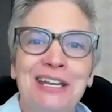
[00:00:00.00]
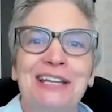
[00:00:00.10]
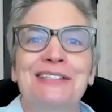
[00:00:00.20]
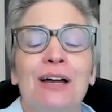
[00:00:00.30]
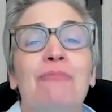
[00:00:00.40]
to
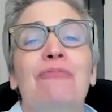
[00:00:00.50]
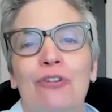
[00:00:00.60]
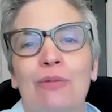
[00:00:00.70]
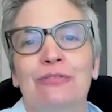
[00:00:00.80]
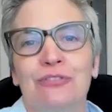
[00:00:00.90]
get some
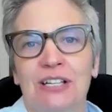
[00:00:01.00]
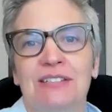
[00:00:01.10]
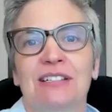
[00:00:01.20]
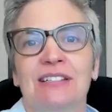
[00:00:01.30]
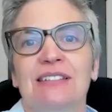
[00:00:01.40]
form of
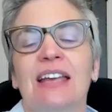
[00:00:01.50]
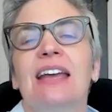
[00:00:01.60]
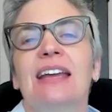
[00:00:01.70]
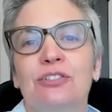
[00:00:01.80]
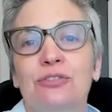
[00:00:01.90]
justice
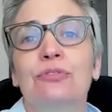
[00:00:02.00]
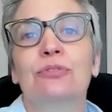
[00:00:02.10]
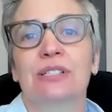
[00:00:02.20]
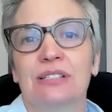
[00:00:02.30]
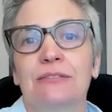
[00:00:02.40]
is
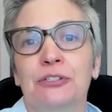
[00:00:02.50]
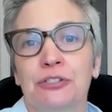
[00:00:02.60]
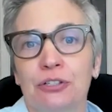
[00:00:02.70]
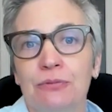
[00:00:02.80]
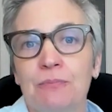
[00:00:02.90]
through a civil
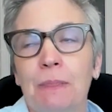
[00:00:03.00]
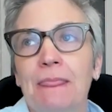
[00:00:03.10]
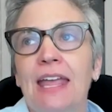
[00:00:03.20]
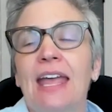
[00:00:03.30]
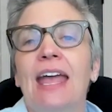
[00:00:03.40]
suit.
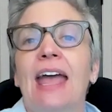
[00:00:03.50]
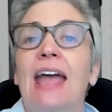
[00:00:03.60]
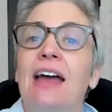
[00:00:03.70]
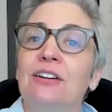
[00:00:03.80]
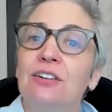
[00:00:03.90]

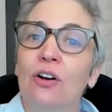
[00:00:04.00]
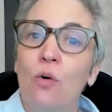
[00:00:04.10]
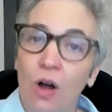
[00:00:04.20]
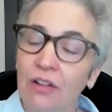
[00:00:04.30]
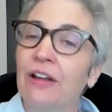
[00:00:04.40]
And
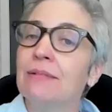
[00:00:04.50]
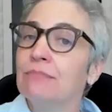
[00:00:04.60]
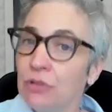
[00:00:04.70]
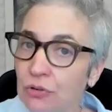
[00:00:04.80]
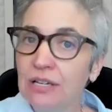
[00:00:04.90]
qualified
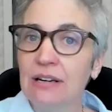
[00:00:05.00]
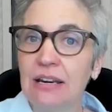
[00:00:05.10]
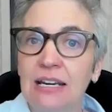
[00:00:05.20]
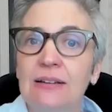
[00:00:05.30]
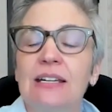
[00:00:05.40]

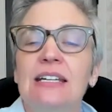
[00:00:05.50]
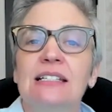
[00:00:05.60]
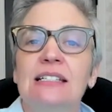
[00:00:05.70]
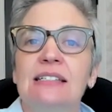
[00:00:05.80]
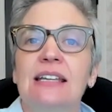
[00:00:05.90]
immunity
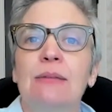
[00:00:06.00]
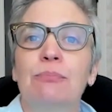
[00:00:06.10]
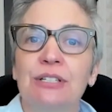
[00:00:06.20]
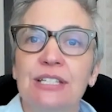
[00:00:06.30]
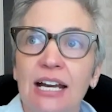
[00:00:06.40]
is a
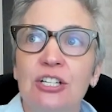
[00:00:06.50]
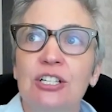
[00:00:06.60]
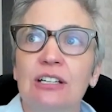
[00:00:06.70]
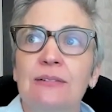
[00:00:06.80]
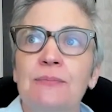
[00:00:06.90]

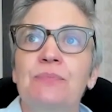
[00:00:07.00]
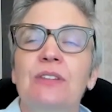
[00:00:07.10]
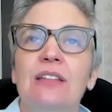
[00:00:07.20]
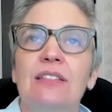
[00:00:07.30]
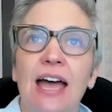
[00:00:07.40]
protection
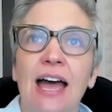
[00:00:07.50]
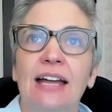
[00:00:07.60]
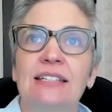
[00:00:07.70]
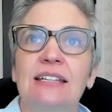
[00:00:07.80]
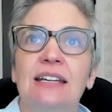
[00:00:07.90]

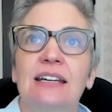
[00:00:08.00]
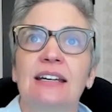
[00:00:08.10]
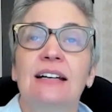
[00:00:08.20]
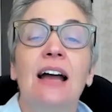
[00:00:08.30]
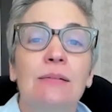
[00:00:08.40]
that
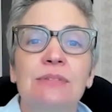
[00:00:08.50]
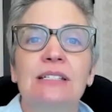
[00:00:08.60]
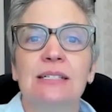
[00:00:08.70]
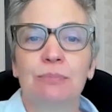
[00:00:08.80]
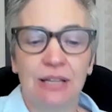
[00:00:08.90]
comes
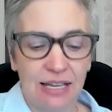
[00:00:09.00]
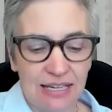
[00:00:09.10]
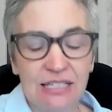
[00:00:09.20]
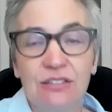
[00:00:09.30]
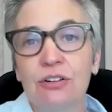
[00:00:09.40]
into play
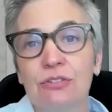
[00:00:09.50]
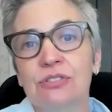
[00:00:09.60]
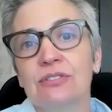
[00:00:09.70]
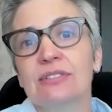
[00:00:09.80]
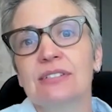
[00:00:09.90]
in
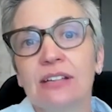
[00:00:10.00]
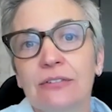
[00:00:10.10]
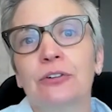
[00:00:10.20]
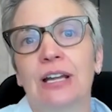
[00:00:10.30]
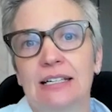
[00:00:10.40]
those
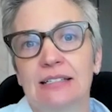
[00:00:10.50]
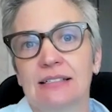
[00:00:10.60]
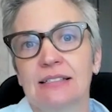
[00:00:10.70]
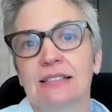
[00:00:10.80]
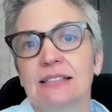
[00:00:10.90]
civil
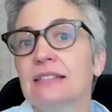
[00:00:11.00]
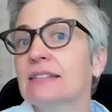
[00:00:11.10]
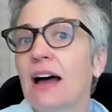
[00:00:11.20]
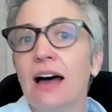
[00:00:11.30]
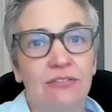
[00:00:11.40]
cases. It's
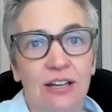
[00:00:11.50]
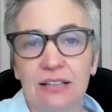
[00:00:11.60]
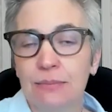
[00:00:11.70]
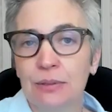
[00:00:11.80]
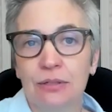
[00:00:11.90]
not
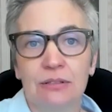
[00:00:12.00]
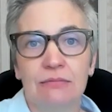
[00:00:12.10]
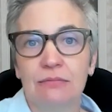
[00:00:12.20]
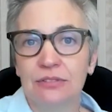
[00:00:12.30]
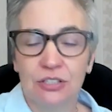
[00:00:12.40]

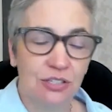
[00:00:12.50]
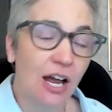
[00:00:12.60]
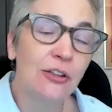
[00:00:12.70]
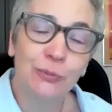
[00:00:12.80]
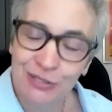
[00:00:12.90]
available. There's
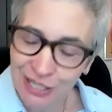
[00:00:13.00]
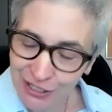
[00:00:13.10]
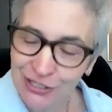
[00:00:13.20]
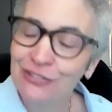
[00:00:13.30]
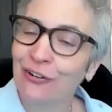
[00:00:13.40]
other
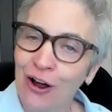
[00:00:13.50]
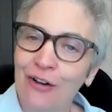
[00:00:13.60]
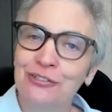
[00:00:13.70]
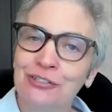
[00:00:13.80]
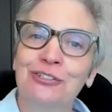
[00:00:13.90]
protections for
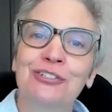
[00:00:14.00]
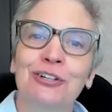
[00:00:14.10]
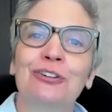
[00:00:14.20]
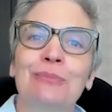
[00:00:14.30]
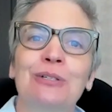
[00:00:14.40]
officers
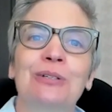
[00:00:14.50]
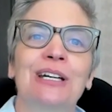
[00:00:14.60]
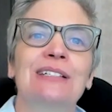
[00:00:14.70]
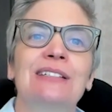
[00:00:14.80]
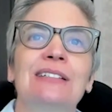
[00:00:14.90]
in criminal
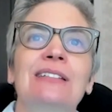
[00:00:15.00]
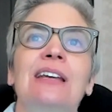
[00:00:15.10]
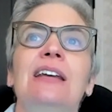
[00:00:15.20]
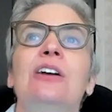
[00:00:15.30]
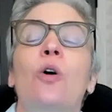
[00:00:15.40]
cases.
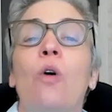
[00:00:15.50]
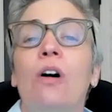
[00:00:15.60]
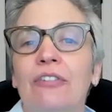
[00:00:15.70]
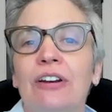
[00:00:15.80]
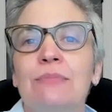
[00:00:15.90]

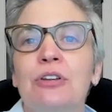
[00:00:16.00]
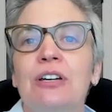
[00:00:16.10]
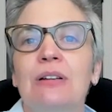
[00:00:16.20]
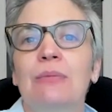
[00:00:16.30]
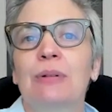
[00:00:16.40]
Qualified
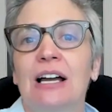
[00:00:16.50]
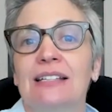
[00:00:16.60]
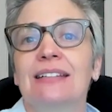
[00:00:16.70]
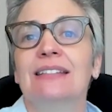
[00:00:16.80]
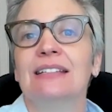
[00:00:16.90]
immunity
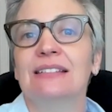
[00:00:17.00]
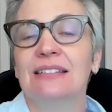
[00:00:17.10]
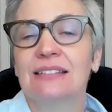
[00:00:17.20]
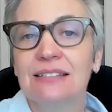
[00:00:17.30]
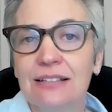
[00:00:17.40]
applies in these
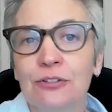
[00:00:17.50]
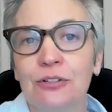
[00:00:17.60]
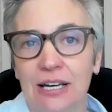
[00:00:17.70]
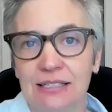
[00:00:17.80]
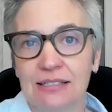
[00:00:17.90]
civil
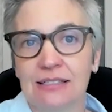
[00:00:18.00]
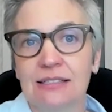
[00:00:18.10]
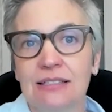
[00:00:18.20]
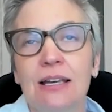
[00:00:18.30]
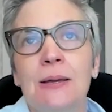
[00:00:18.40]
cases.